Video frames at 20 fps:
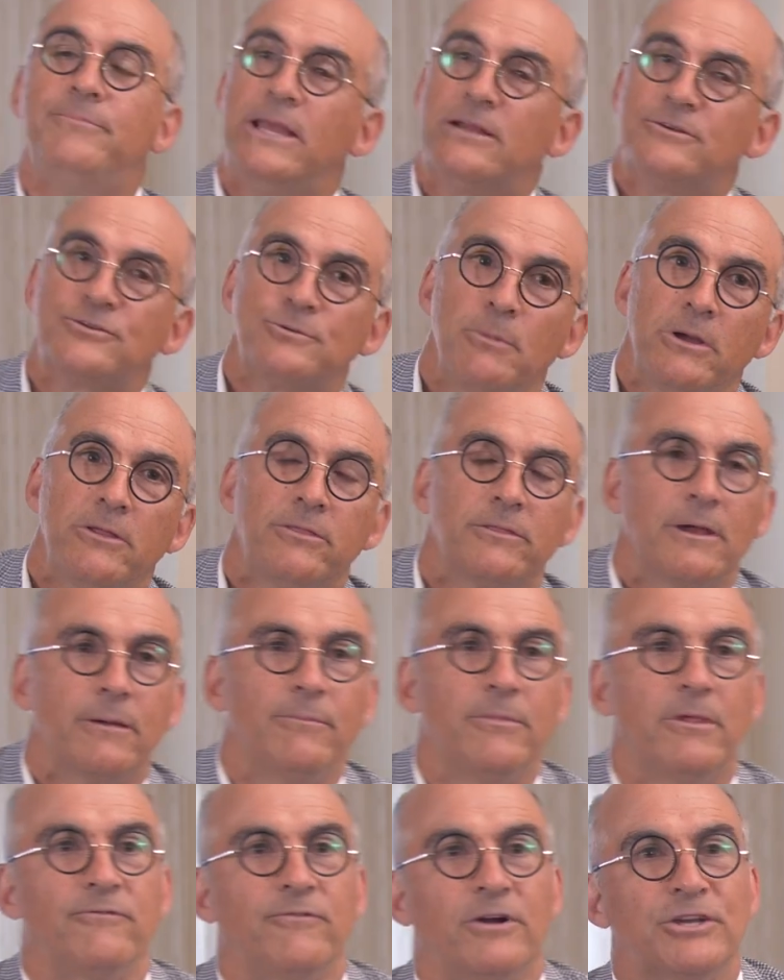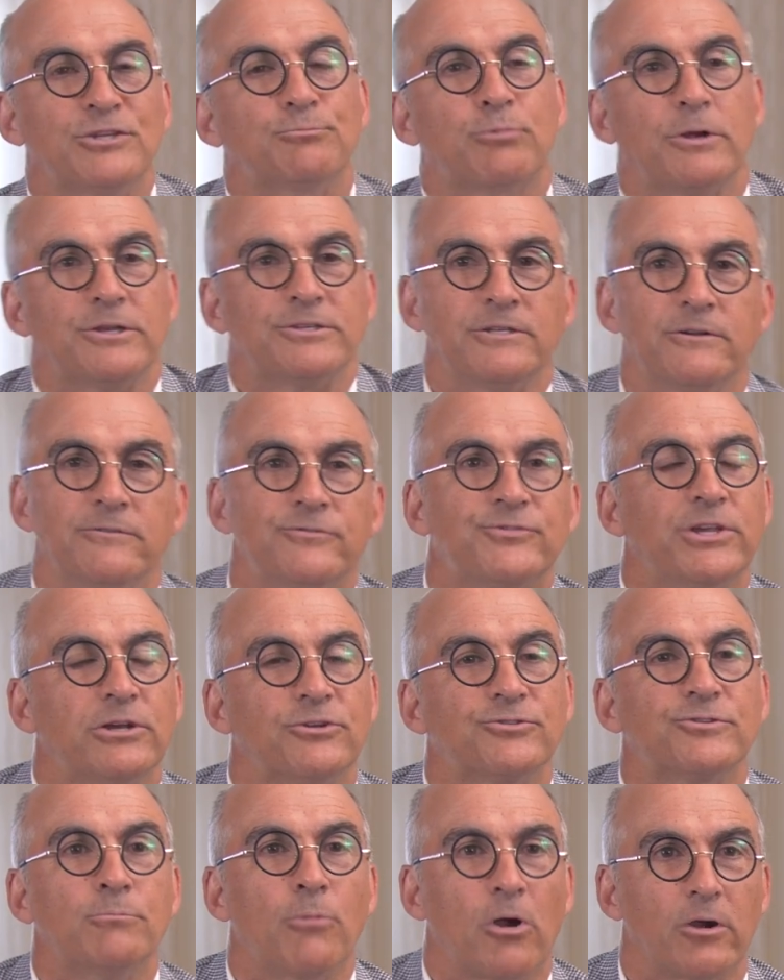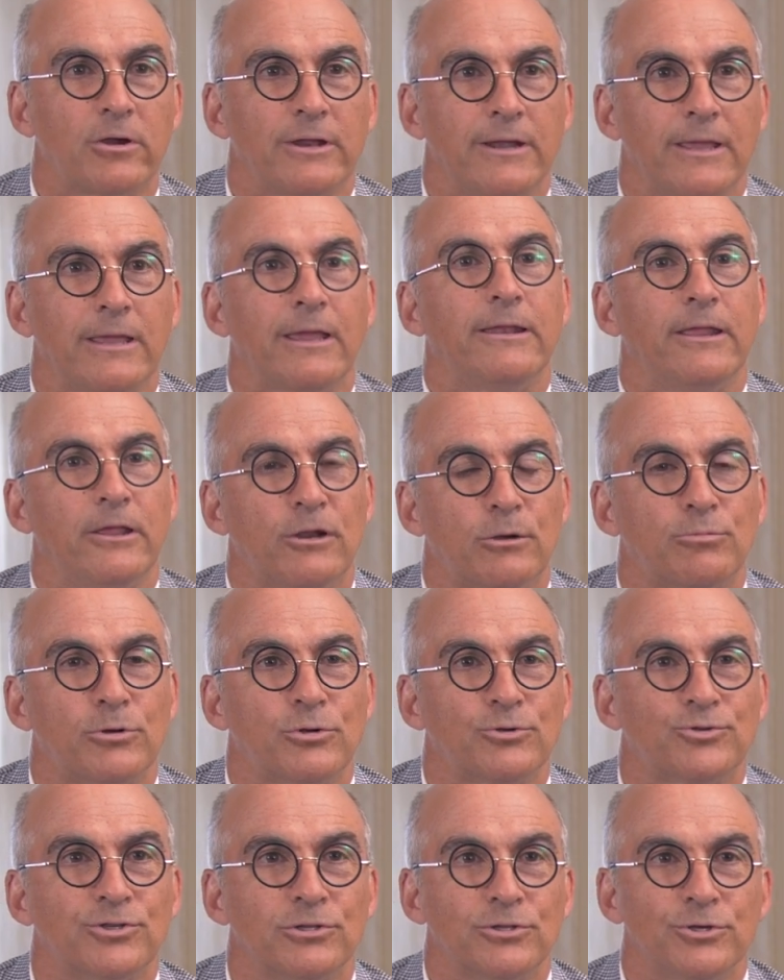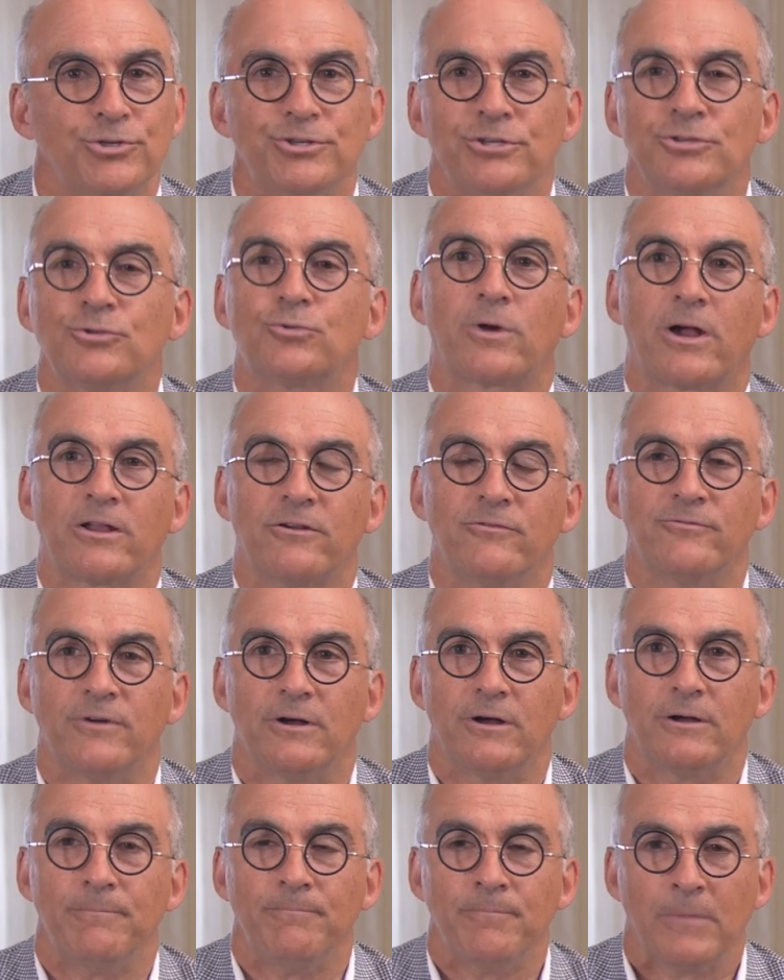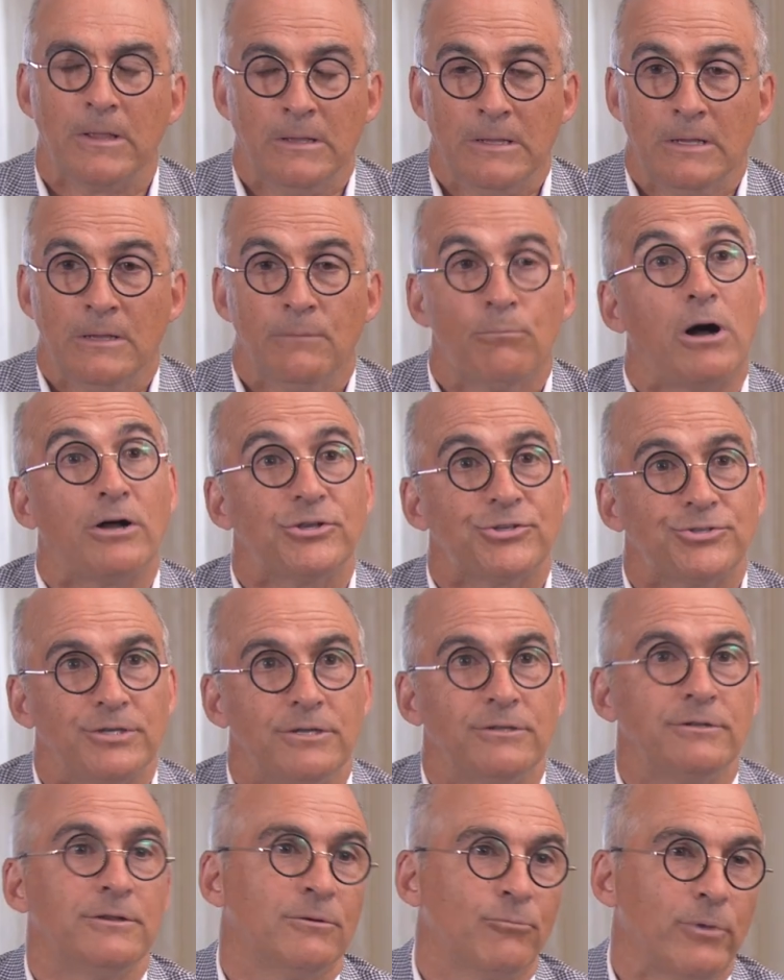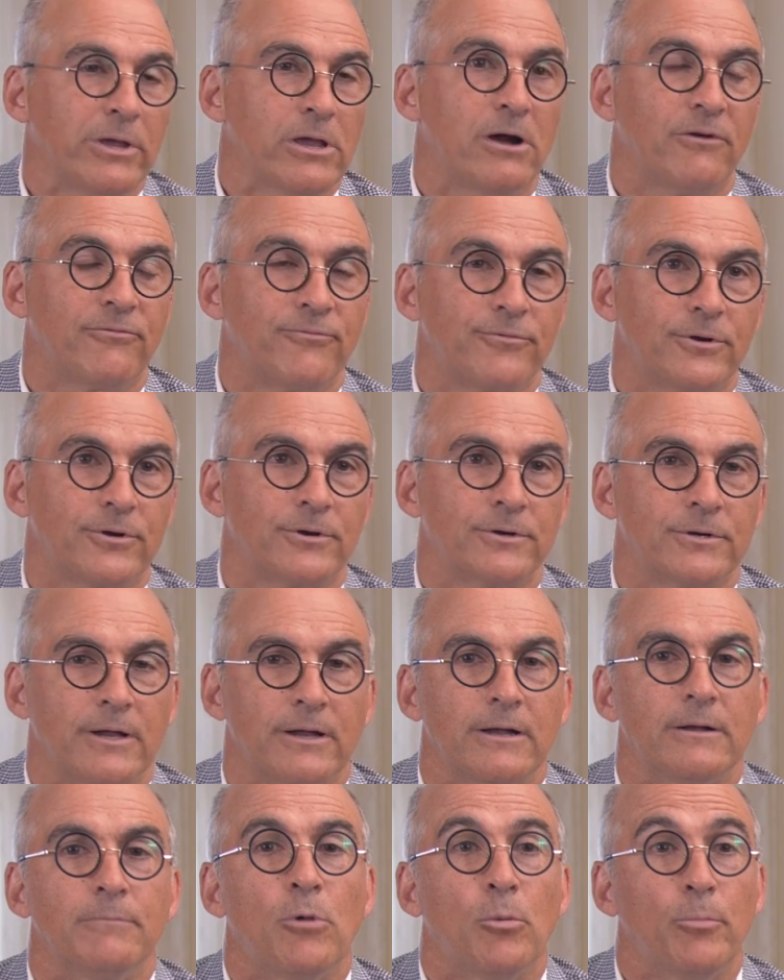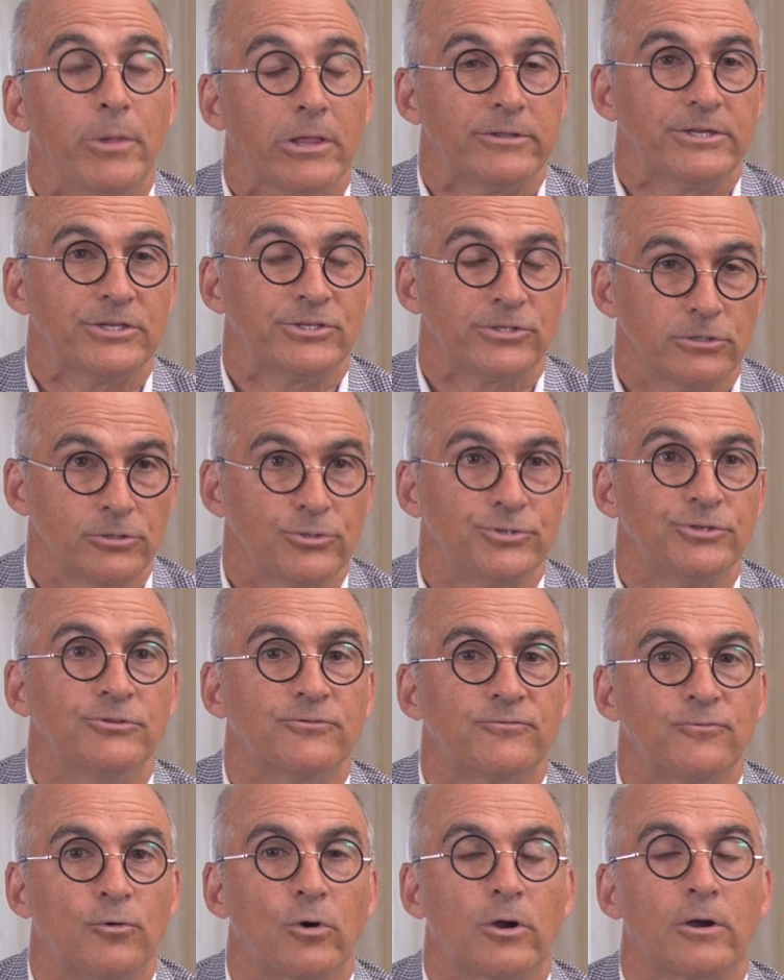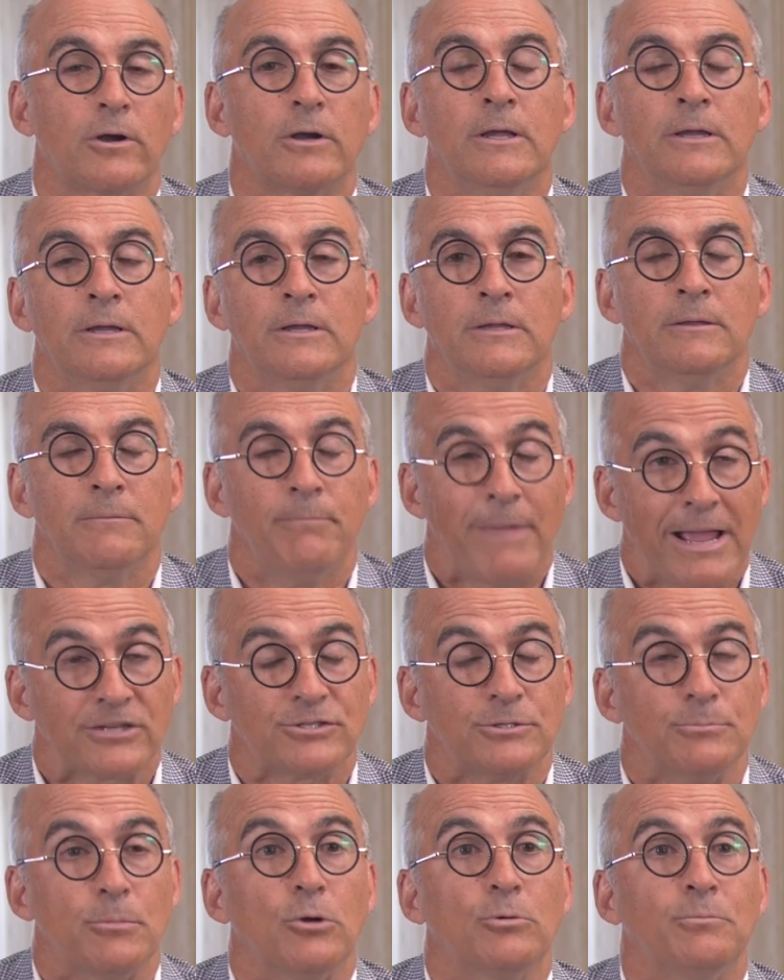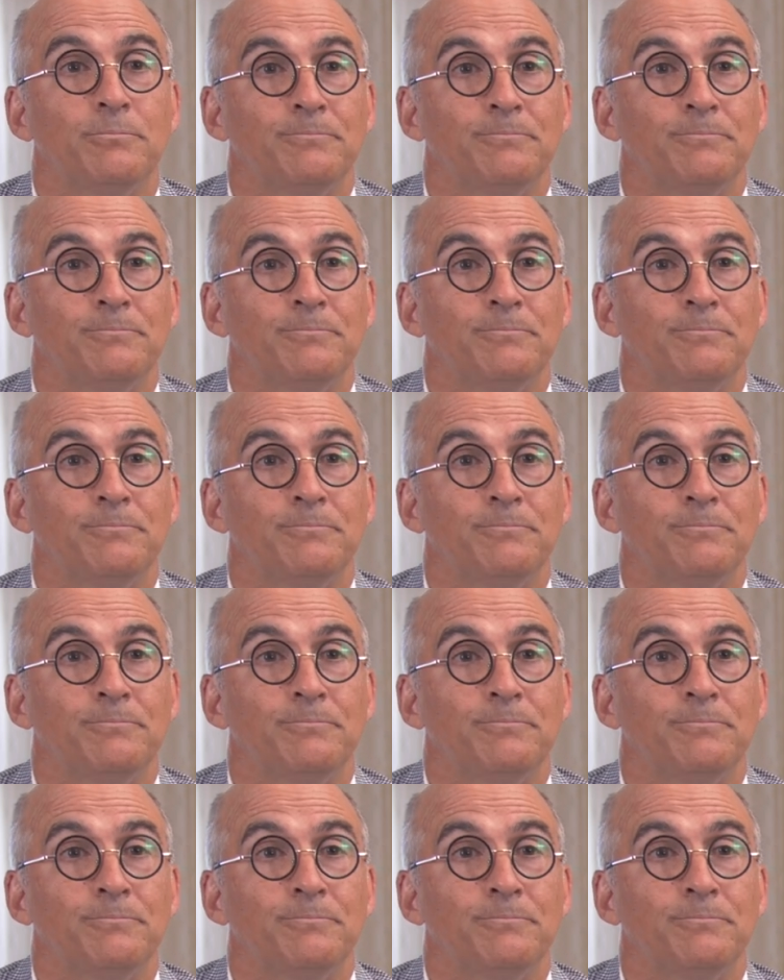Dan Smith. I'm the Vice President of Sales and Marketing at InterPro Solutions. We're out of Boston. We offer mobility solutions for Maximo.